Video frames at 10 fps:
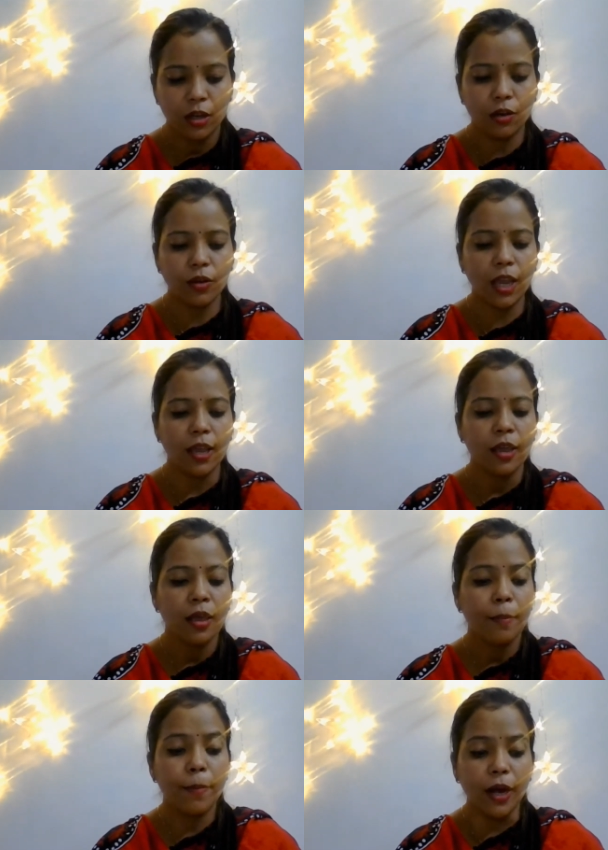Okay,
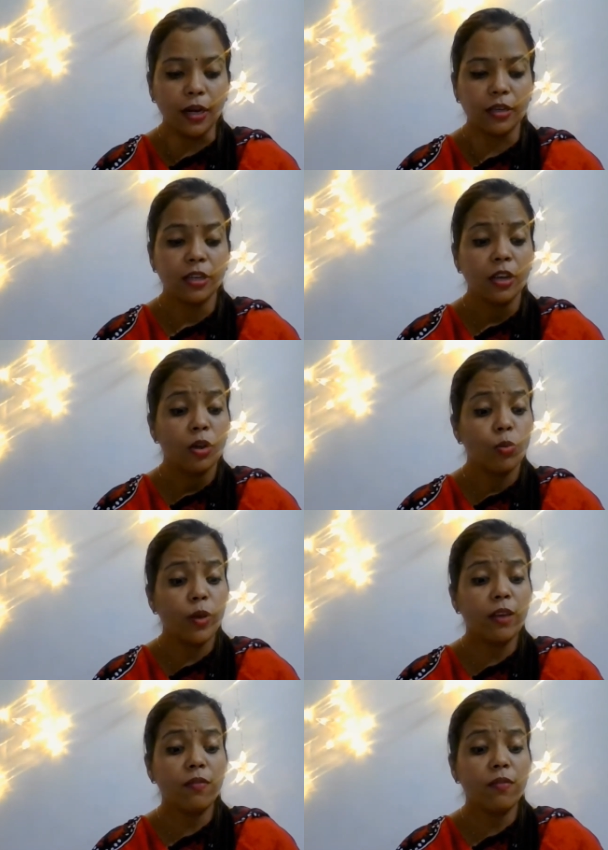but when